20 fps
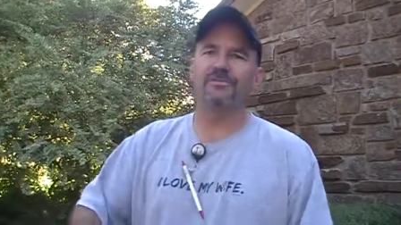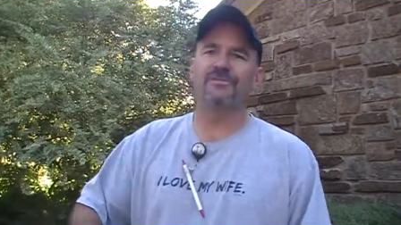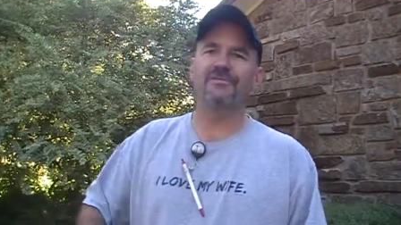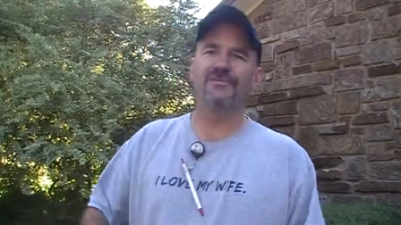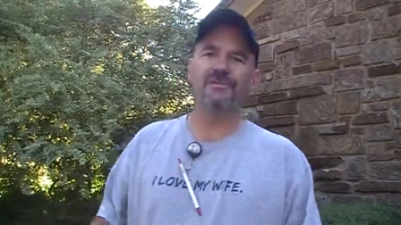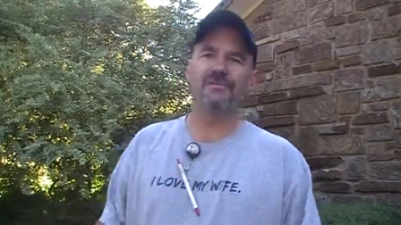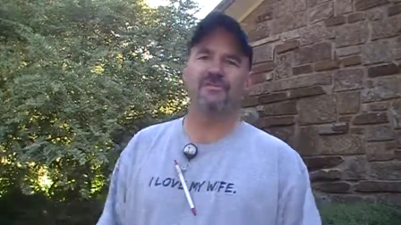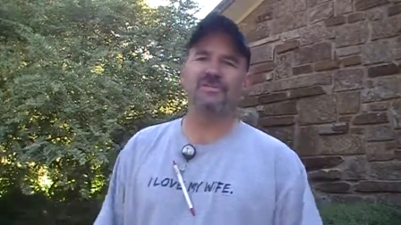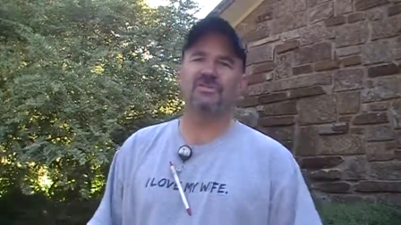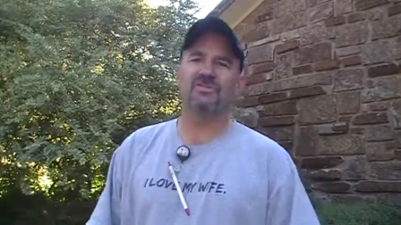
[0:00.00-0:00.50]

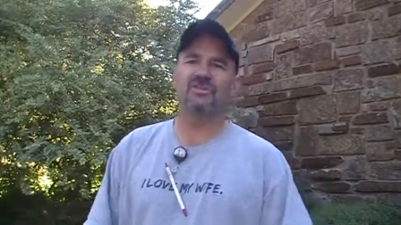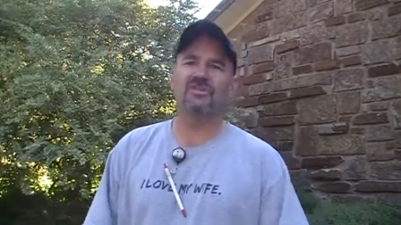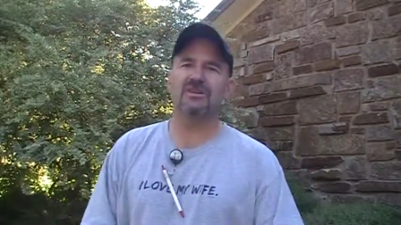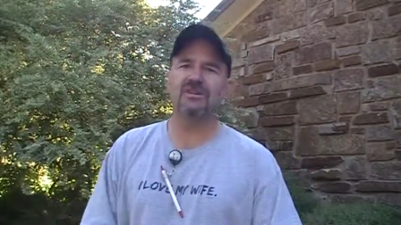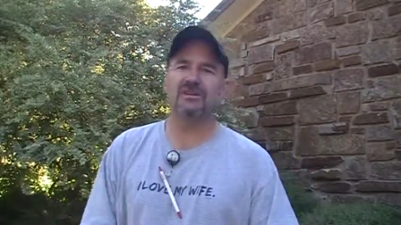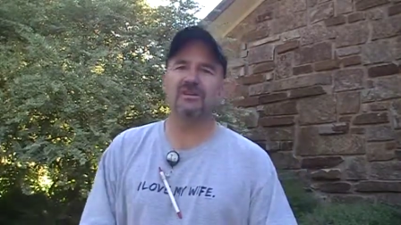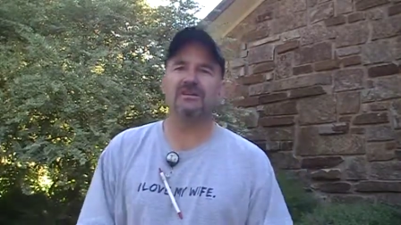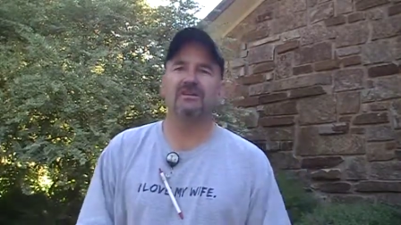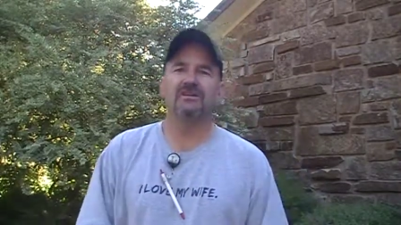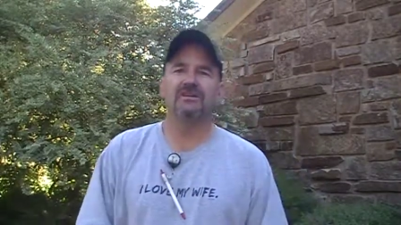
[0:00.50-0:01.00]
from the
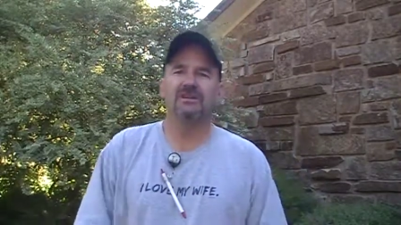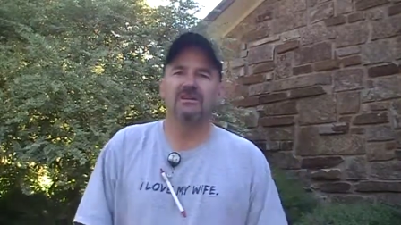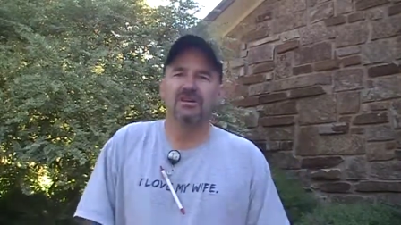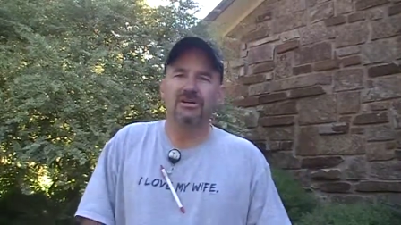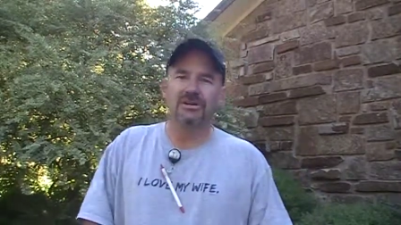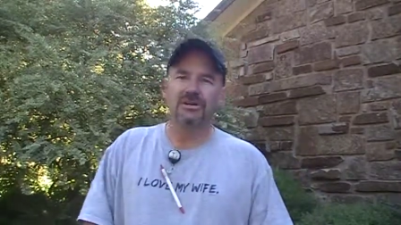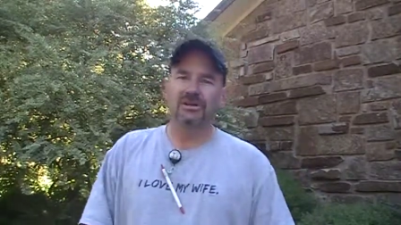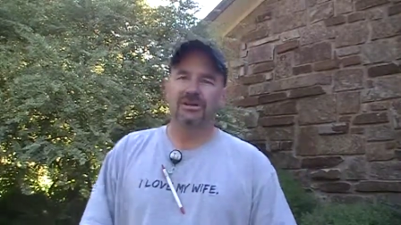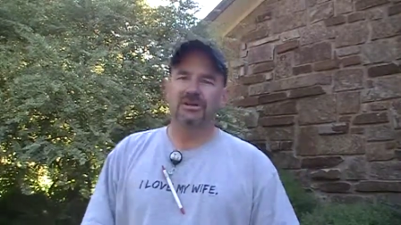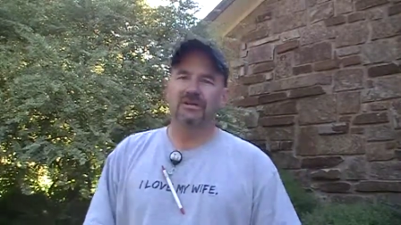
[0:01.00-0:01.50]
sea.
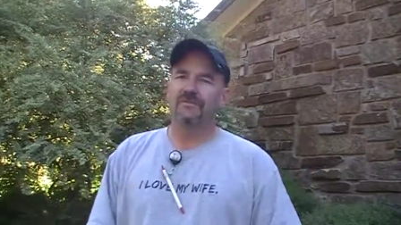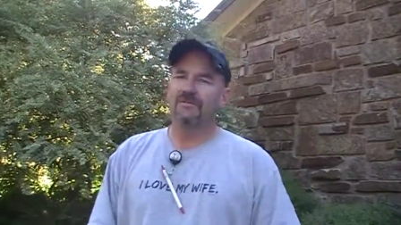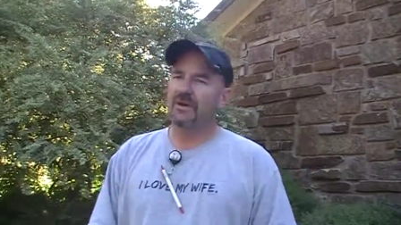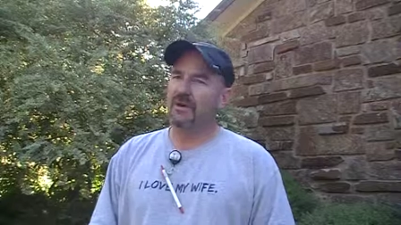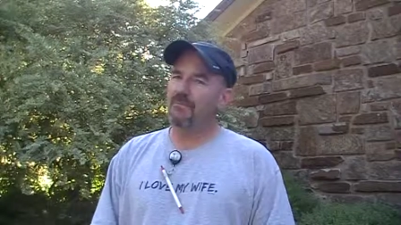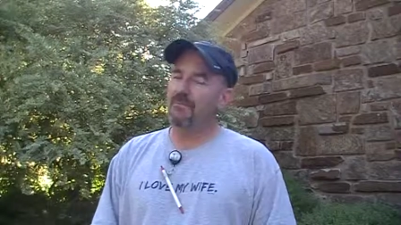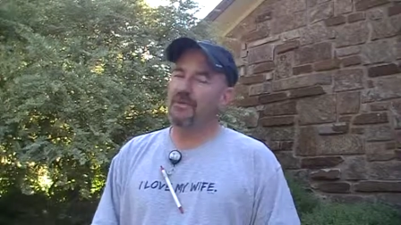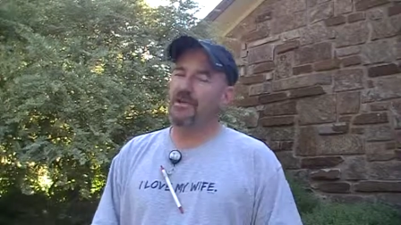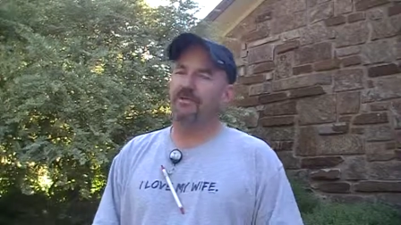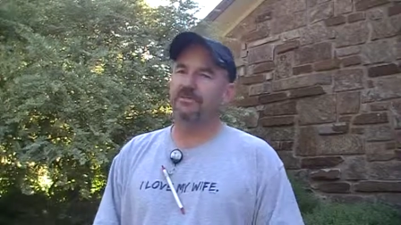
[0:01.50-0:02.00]
If
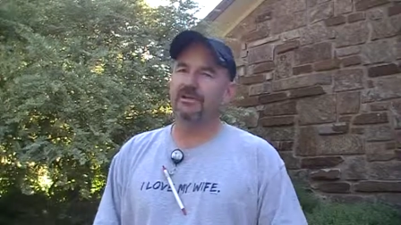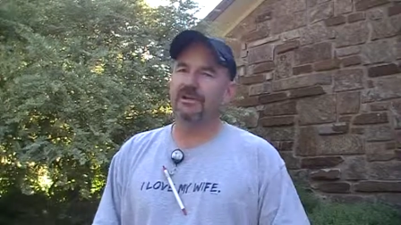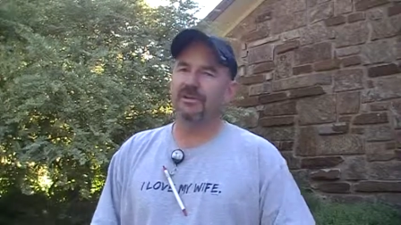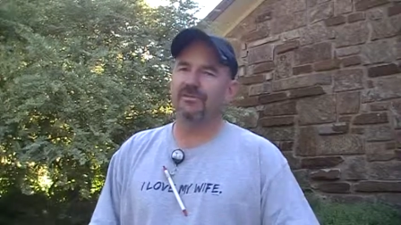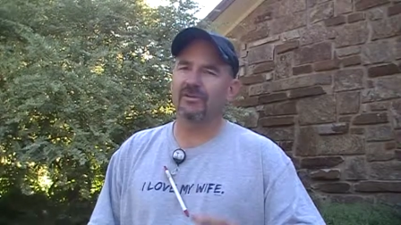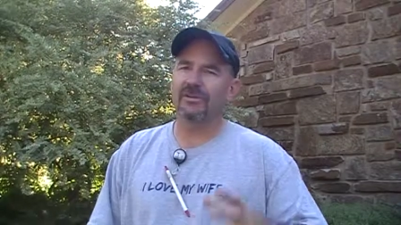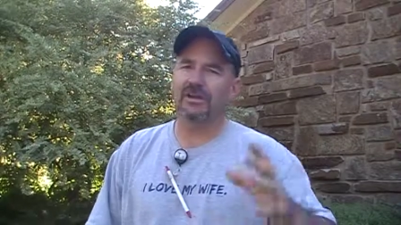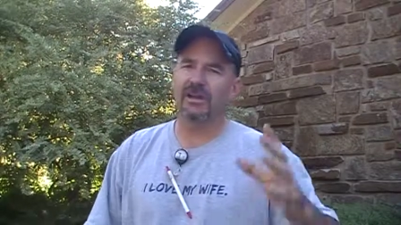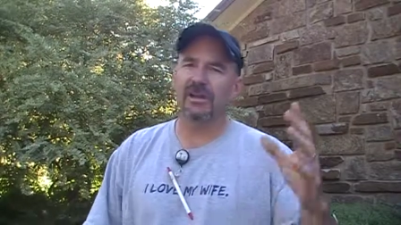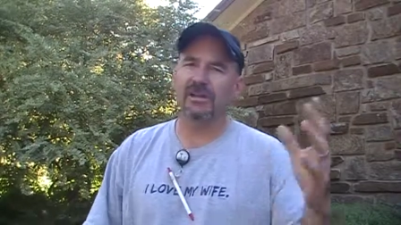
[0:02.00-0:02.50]
that boat
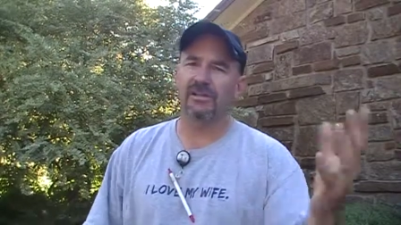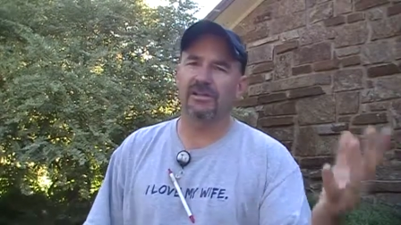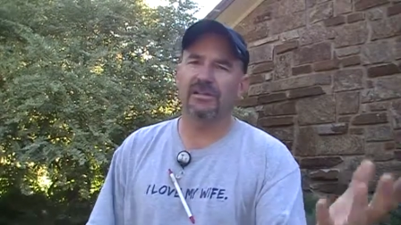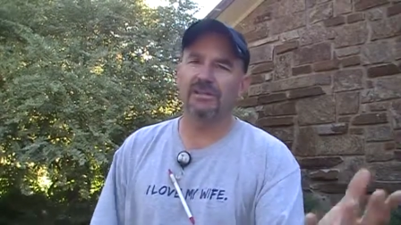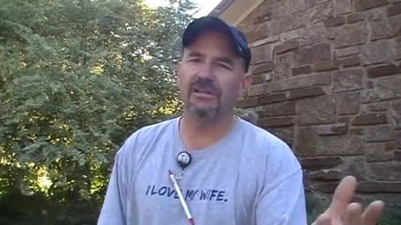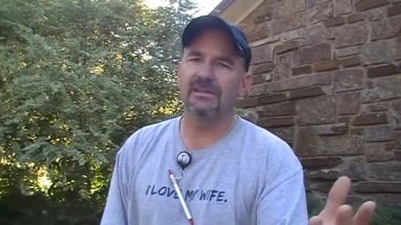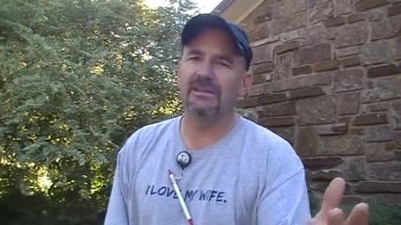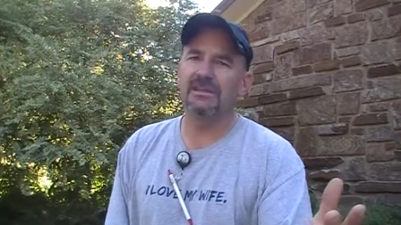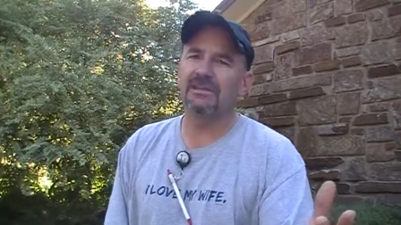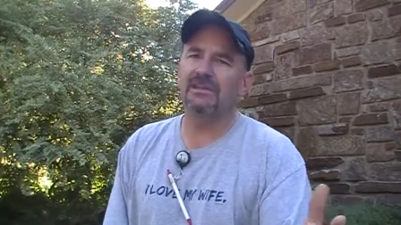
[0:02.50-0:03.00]
never got
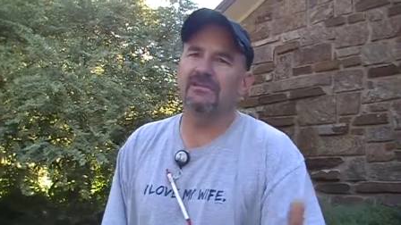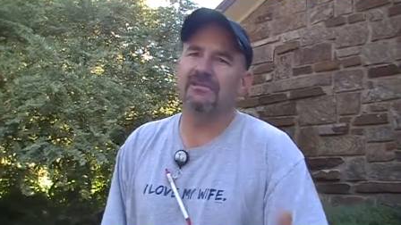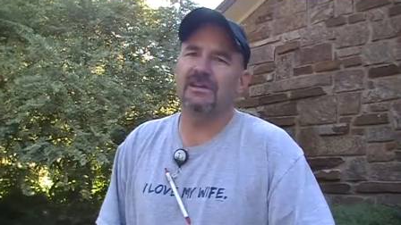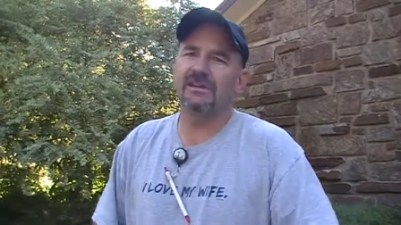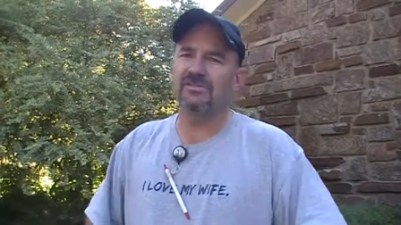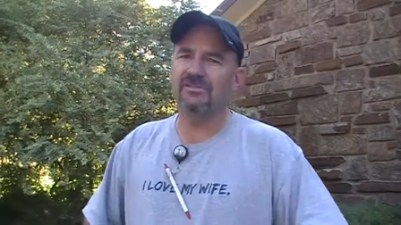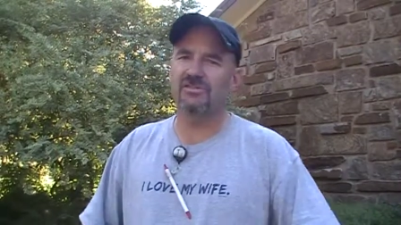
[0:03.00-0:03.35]
cleaned,